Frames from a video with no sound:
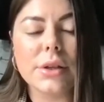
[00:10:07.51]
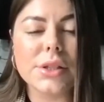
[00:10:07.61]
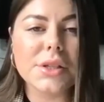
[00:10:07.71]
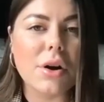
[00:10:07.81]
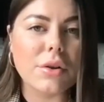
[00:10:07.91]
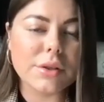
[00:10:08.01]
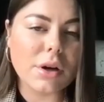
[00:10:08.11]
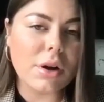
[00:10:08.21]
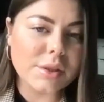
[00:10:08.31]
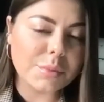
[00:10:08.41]
It's called
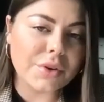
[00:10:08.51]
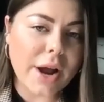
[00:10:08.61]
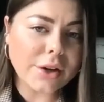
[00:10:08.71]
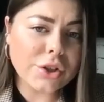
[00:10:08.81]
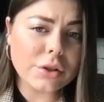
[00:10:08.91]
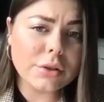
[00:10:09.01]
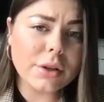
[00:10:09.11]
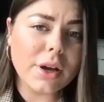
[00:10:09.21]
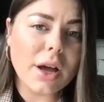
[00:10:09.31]
cost per action.